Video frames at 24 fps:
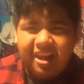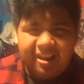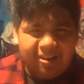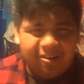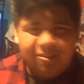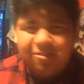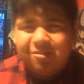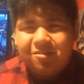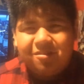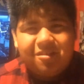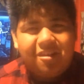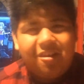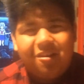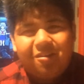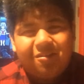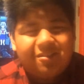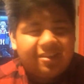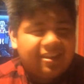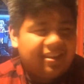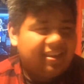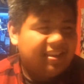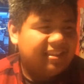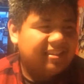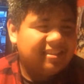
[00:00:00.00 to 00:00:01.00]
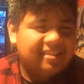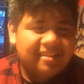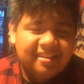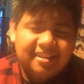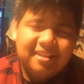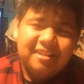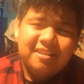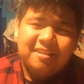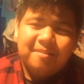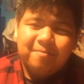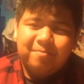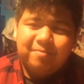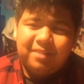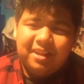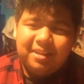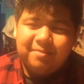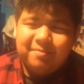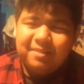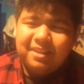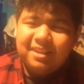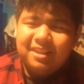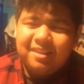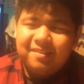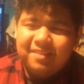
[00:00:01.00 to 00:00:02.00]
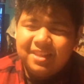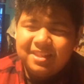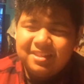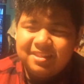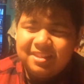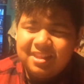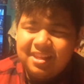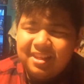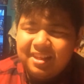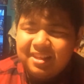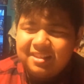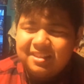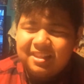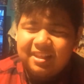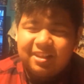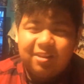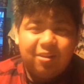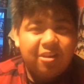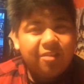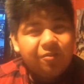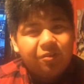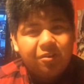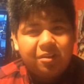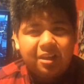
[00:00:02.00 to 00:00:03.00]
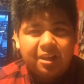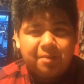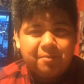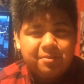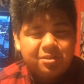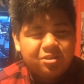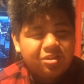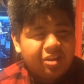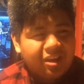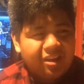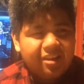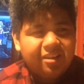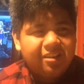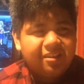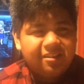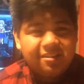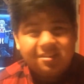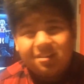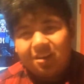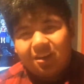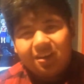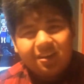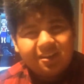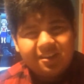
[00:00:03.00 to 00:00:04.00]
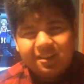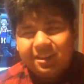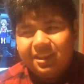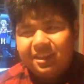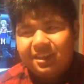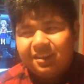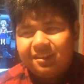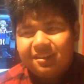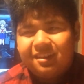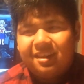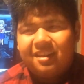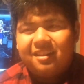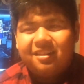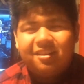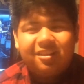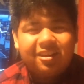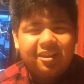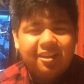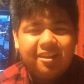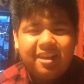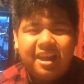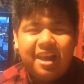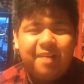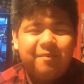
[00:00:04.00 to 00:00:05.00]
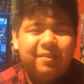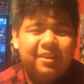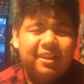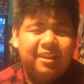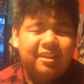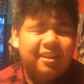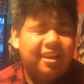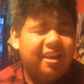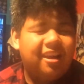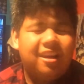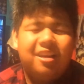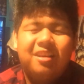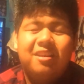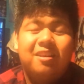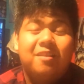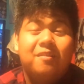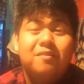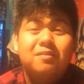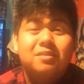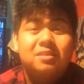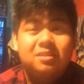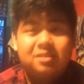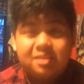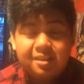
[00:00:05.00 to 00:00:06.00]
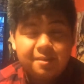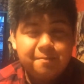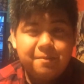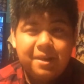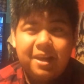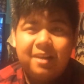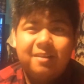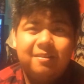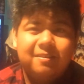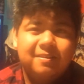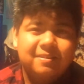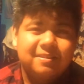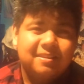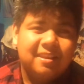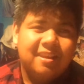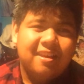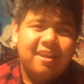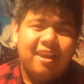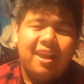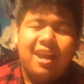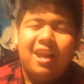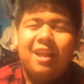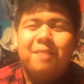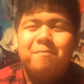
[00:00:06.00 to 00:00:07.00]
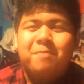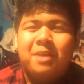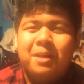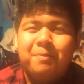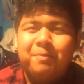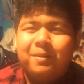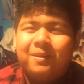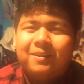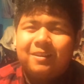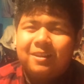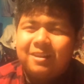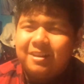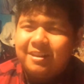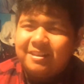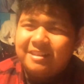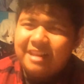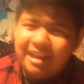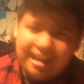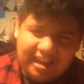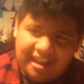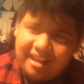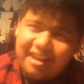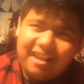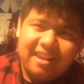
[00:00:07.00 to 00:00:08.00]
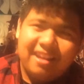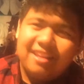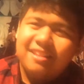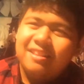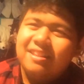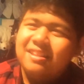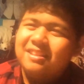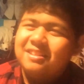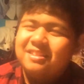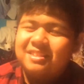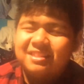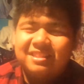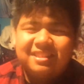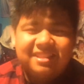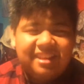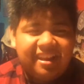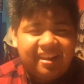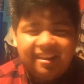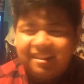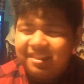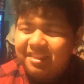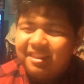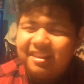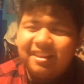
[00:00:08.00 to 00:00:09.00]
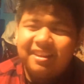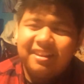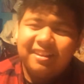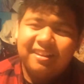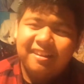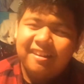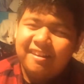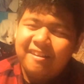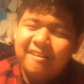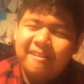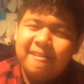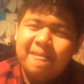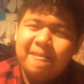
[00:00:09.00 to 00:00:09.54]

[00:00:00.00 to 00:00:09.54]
I don't know, guys. But I mean, if this thing is like going for like a betrayal dark thing, then they're gonna have a lot of sea battles and people are gonna die in this thing.